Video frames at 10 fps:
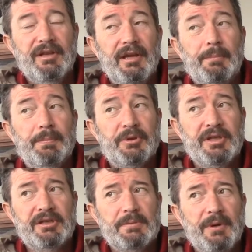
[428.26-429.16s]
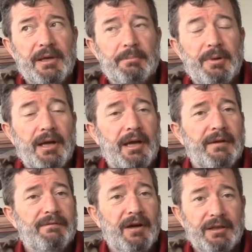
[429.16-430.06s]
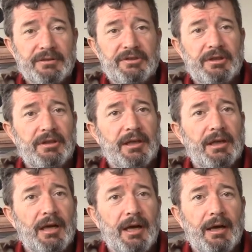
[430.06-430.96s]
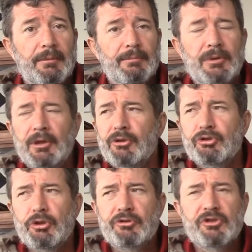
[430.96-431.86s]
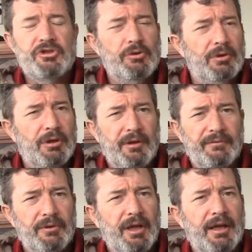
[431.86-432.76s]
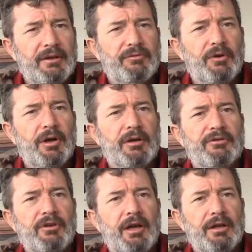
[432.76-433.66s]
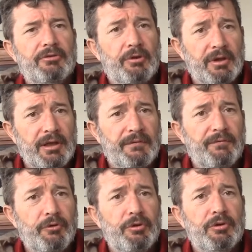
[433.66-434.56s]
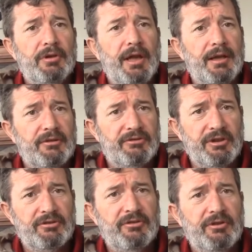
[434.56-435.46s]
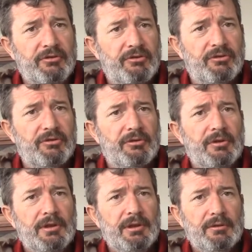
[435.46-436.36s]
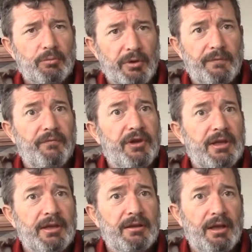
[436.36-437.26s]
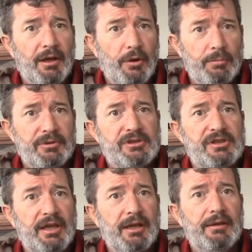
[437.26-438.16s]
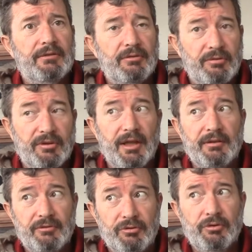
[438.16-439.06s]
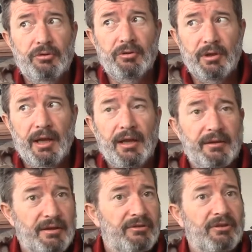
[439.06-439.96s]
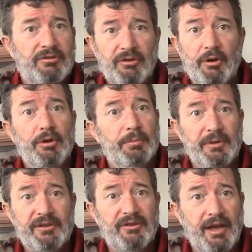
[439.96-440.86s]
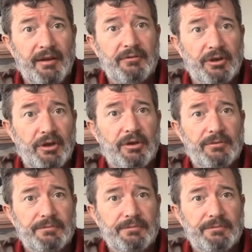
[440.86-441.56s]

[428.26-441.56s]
They participate by volunteering. Churches do an awful lot as far as donating food and assistance with feeding the homeless that do. This is the only place they have to go.